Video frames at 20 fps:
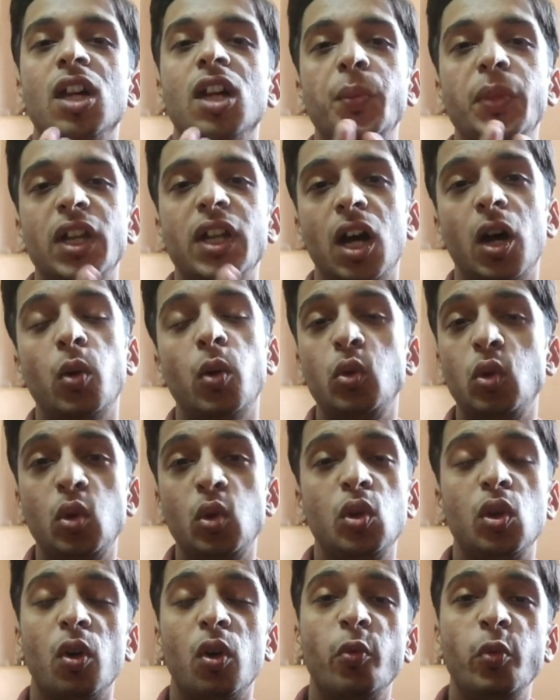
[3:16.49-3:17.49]
i mean how
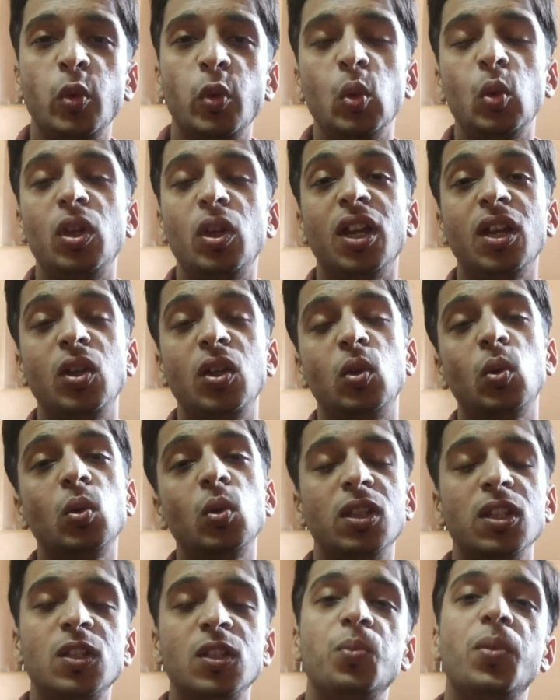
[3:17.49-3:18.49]
how you can
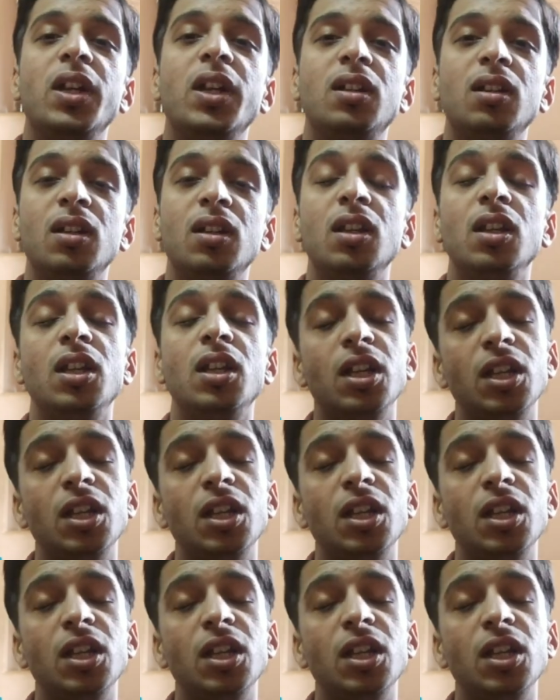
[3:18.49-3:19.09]
do this better